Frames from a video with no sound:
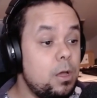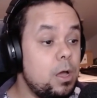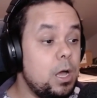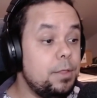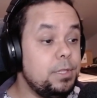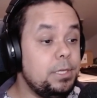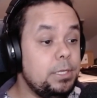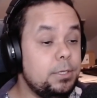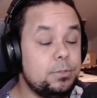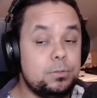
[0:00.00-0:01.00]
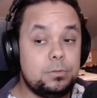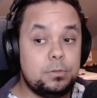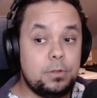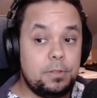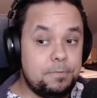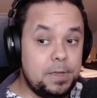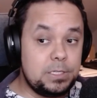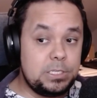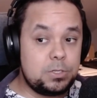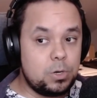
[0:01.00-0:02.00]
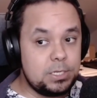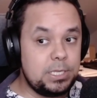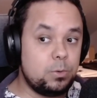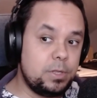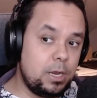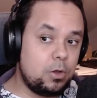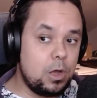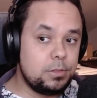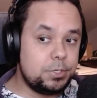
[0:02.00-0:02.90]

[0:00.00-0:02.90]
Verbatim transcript: Uh, the the Finns, or as they were then called,